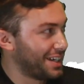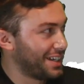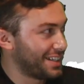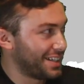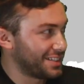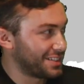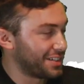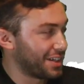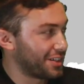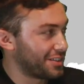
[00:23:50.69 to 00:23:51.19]

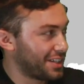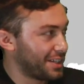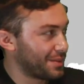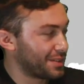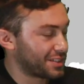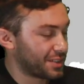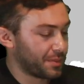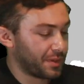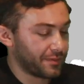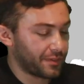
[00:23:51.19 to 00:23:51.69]
There's another team
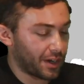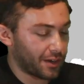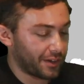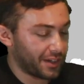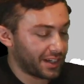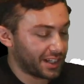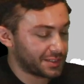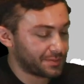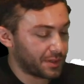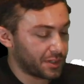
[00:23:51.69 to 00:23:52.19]
that's going to be very
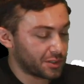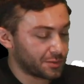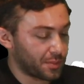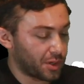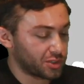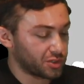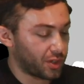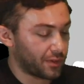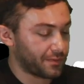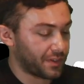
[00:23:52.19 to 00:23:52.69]
inexperienced,
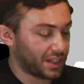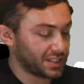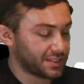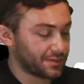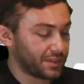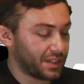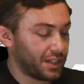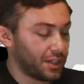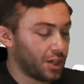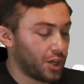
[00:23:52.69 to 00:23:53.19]
Mars,
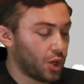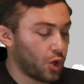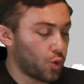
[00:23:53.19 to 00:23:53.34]
offensively.